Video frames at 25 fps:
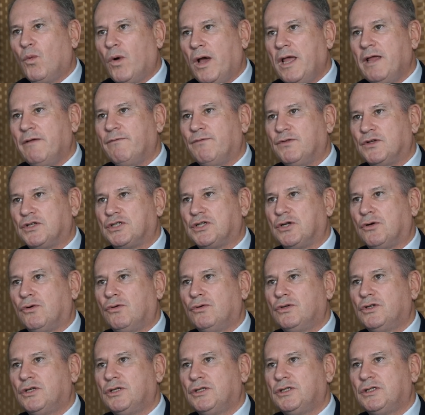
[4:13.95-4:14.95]
wait for
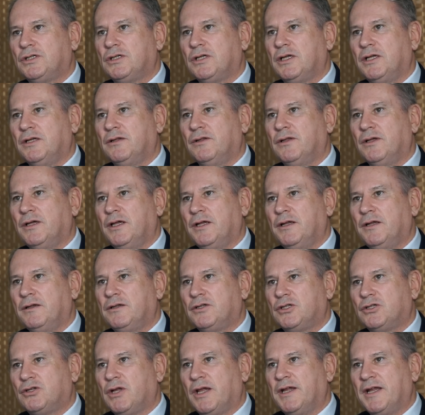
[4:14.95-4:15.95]
soldiers in
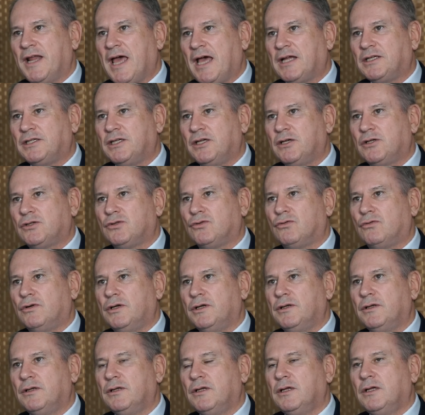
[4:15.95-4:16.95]
attics or
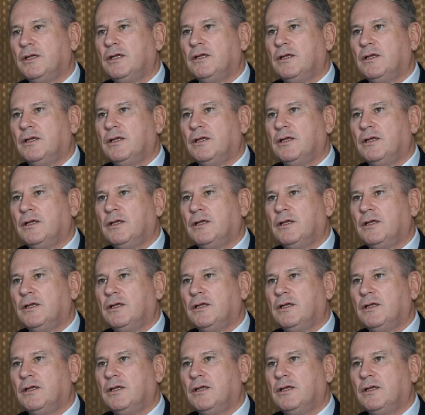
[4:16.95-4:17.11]
in